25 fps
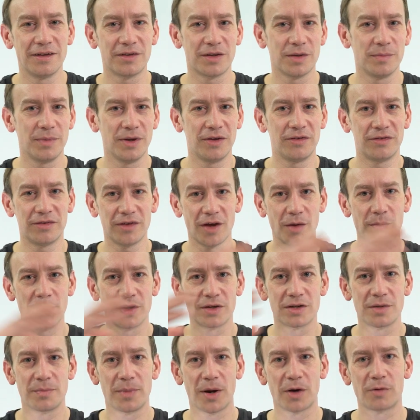there's going to be so
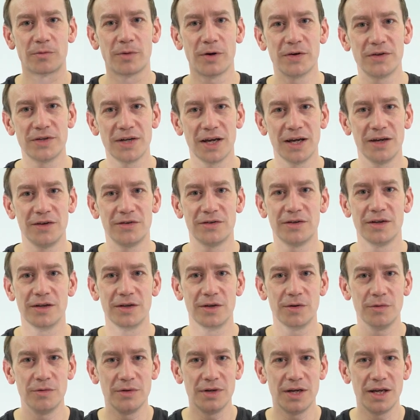much about rotation
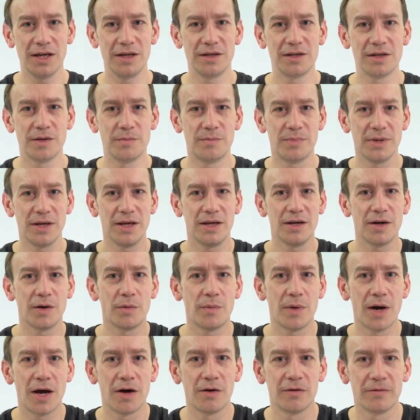that you need to be
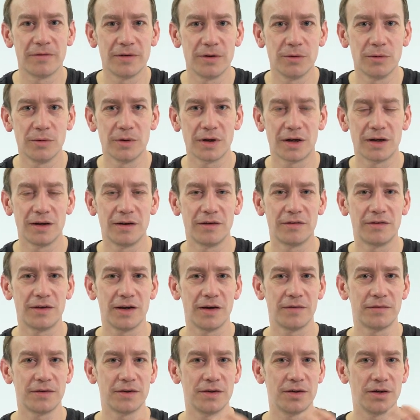aware of and all the kind of
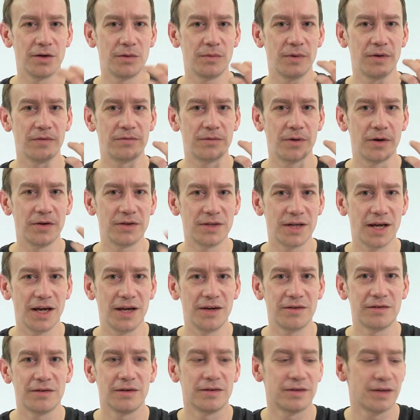stuff to do with
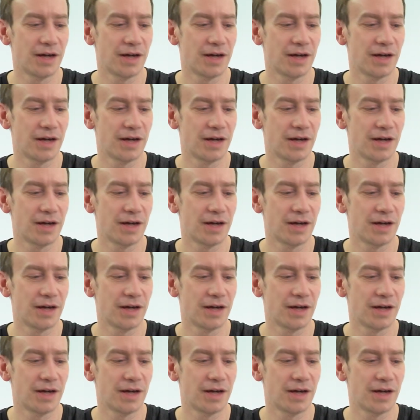rotational